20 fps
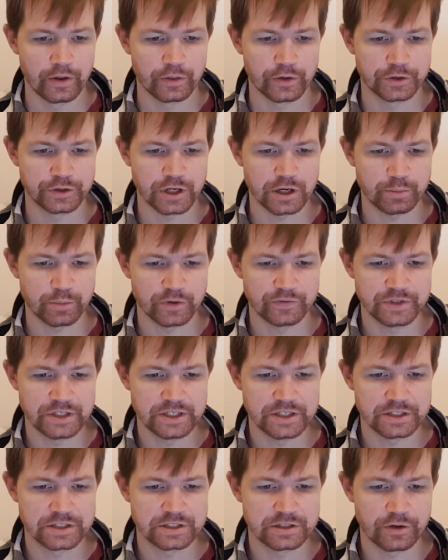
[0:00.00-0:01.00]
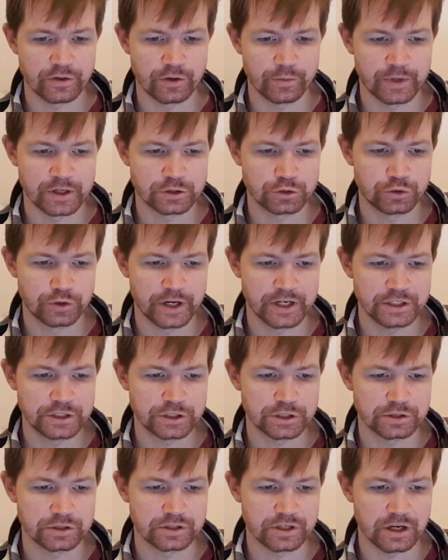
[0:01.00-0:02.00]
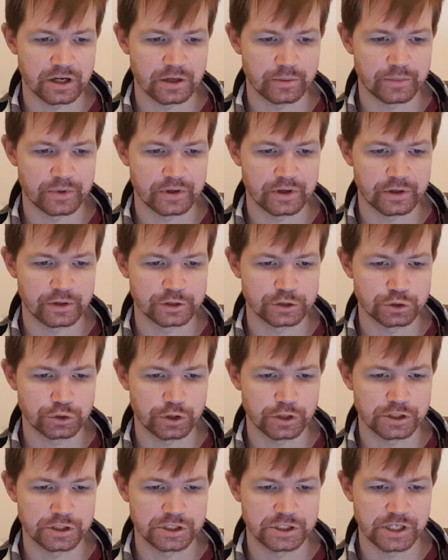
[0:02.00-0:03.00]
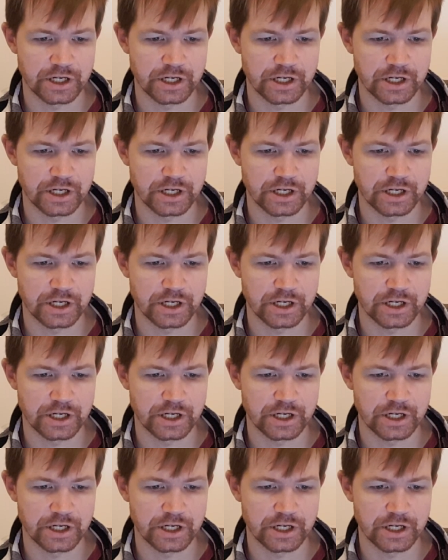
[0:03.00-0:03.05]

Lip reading: the type of yeast, the maturation time in the storage